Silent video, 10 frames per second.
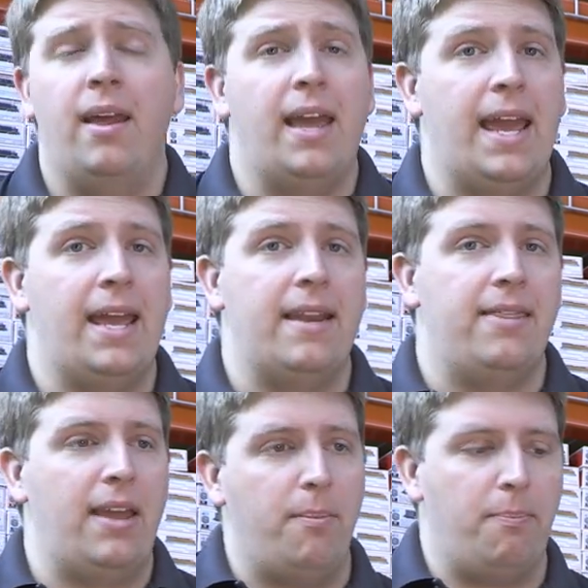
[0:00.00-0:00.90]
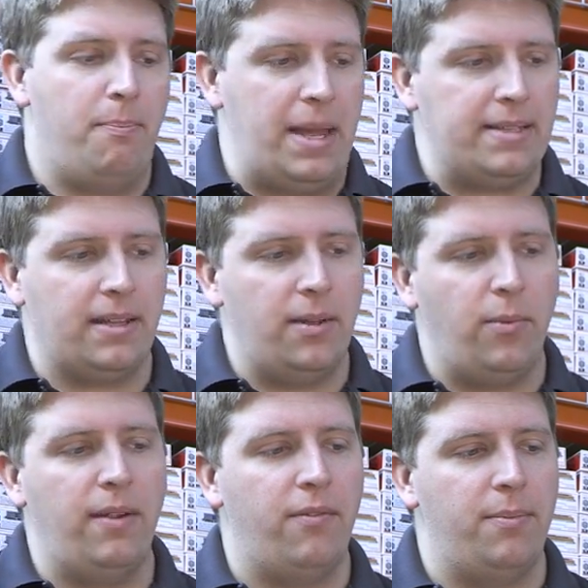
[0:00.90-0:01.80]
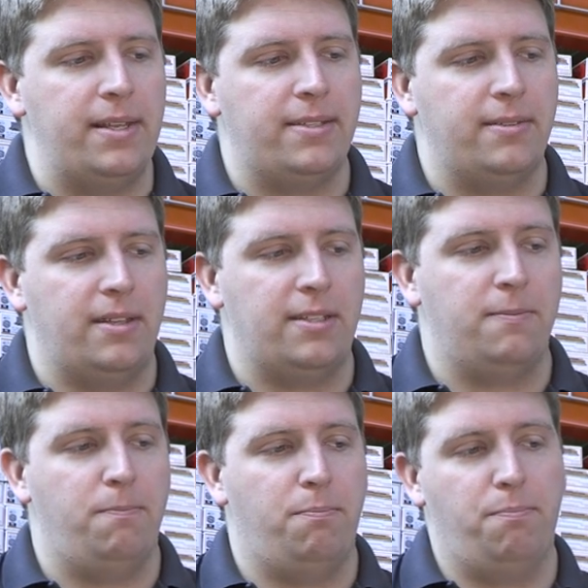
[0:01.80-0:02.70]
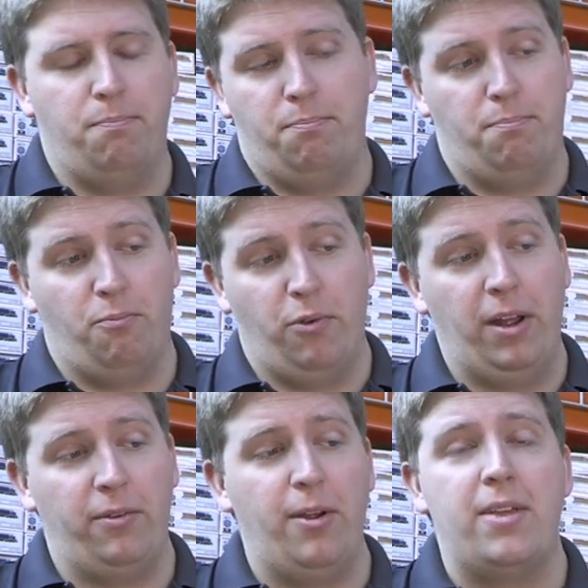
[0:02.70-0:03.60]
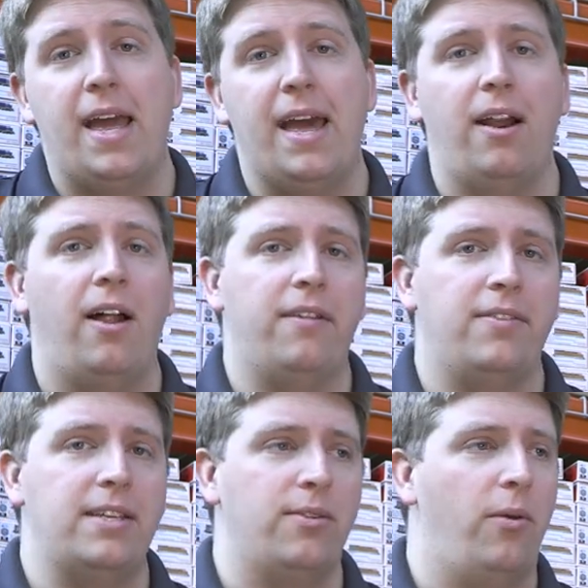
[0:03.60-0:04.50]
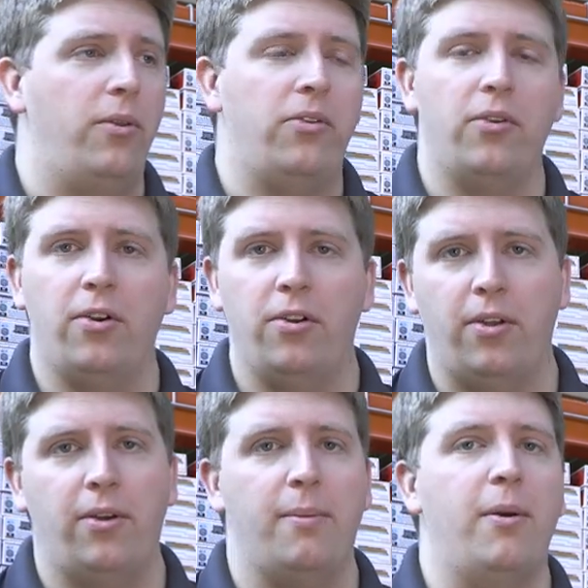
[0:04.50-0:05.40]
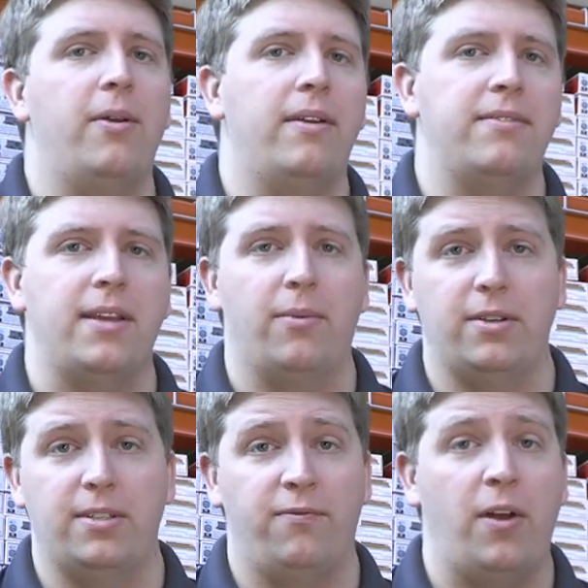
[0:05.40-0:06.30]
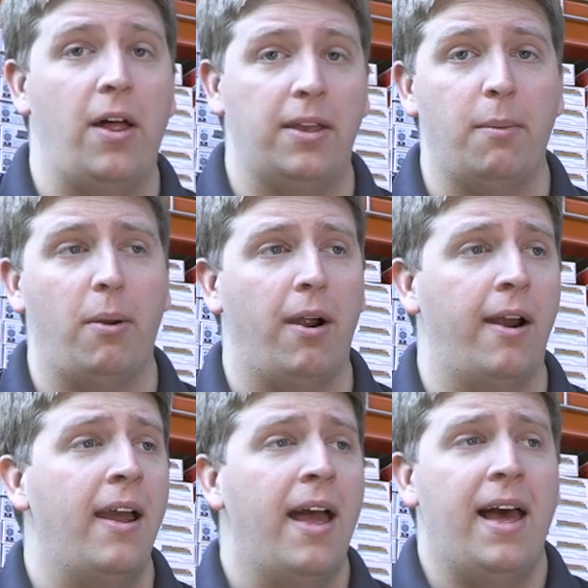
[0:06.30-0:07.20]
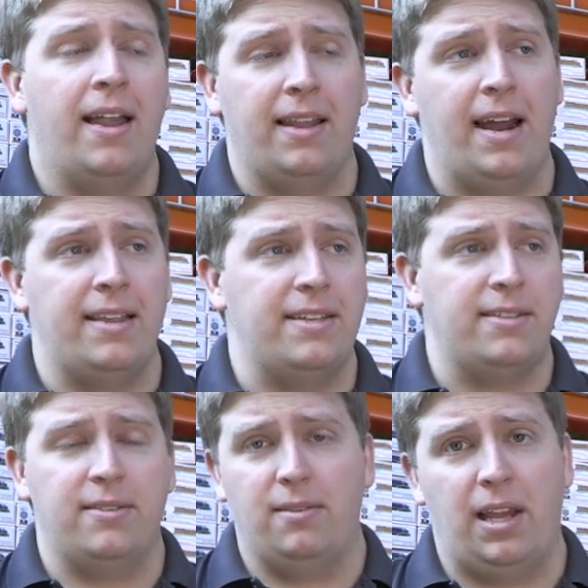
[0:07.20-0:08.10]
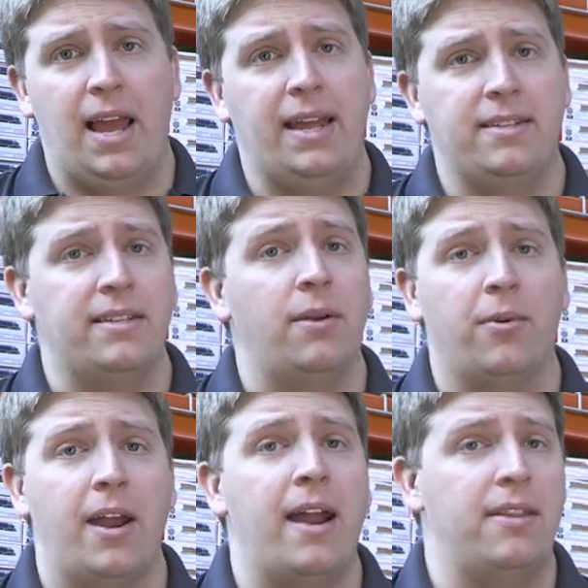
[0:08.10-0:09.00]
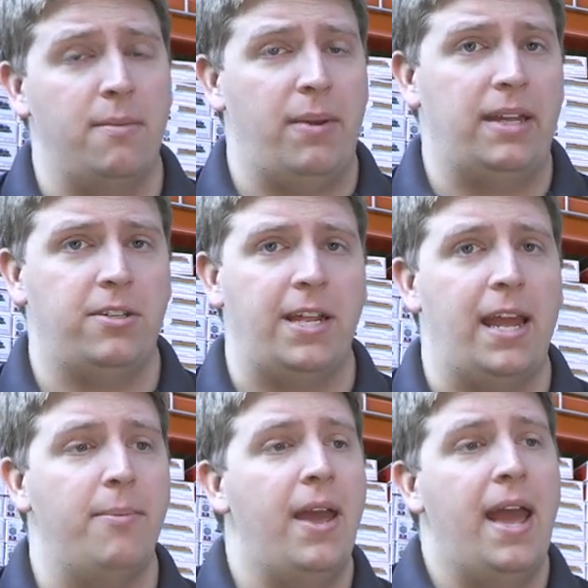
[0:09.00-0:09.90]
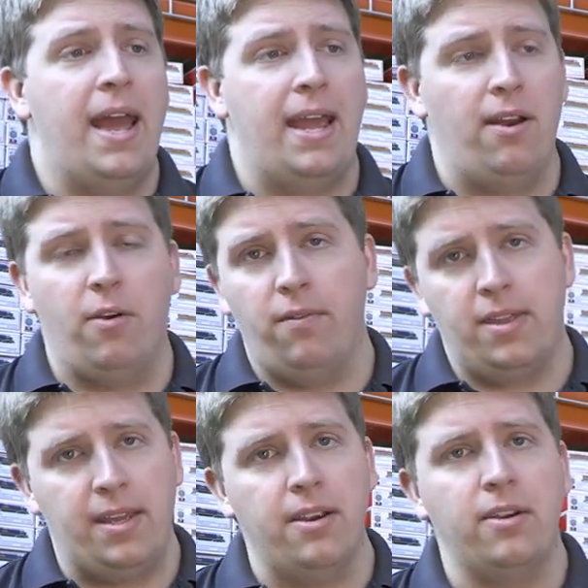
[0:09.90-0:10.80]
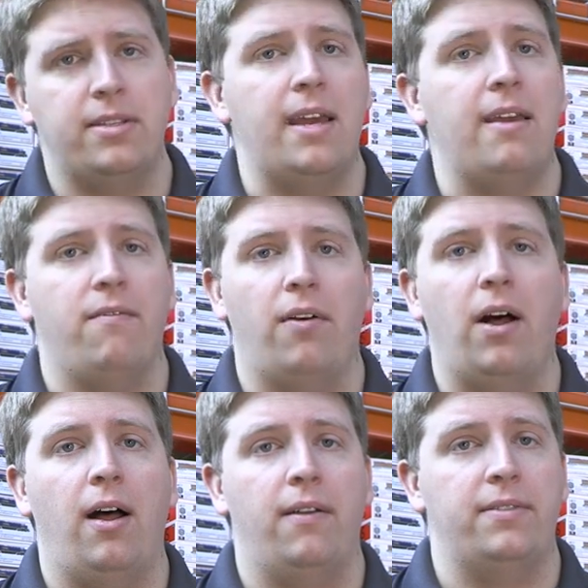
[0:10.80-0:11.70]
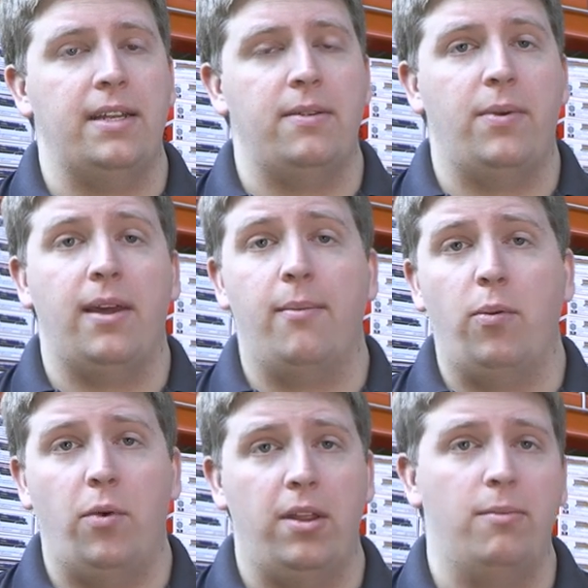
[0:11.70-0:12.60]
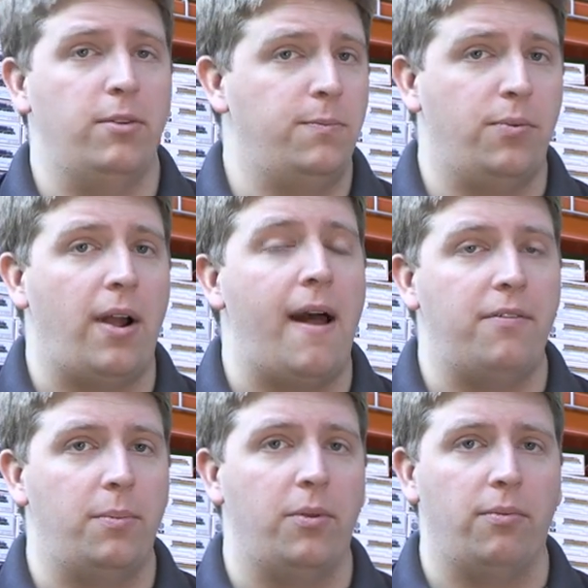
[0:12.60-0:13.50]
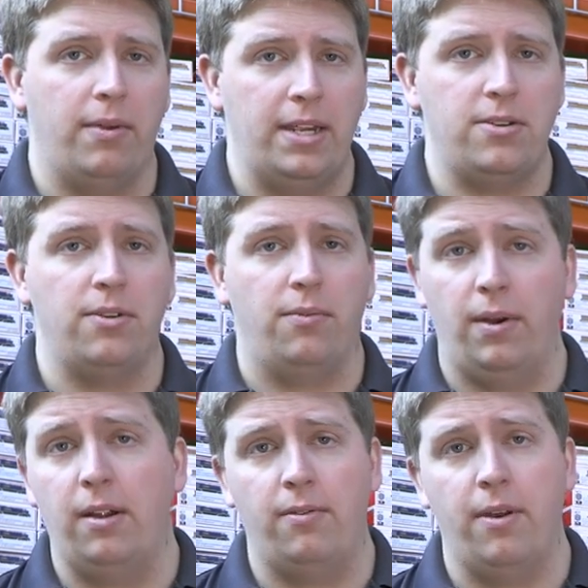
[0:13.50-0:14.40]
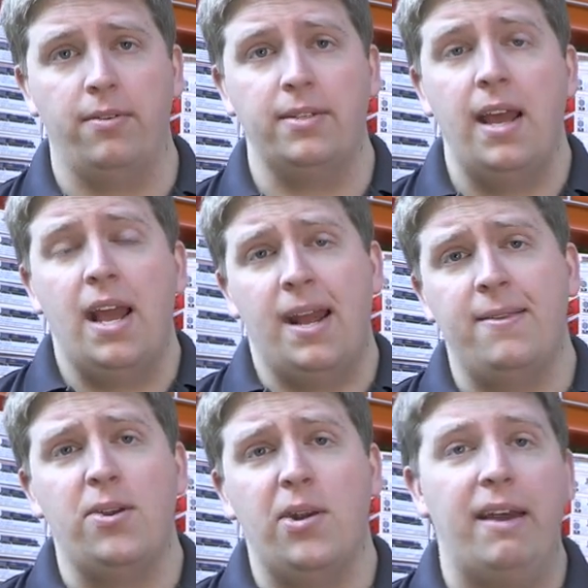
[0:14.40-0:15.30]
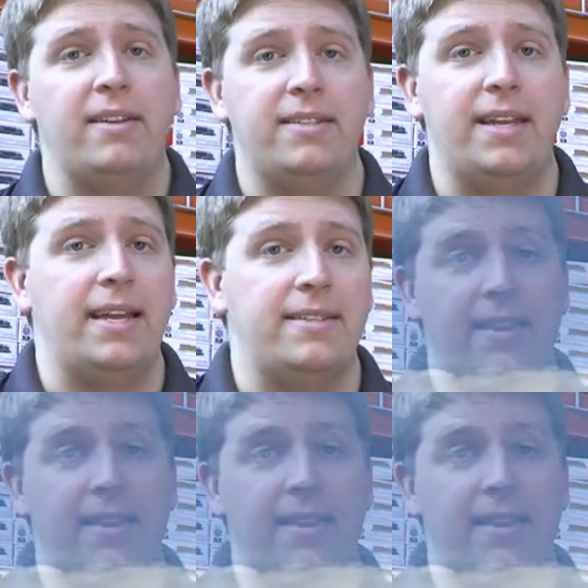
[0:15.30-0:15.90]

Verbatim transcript: And they basically went from this, this railroad that had all of these older locomotives that were just falling apart, a lot of these lines that were not in the best shape. And over the years, they evolved into becoming one of the most profitable regional railroads in the United States.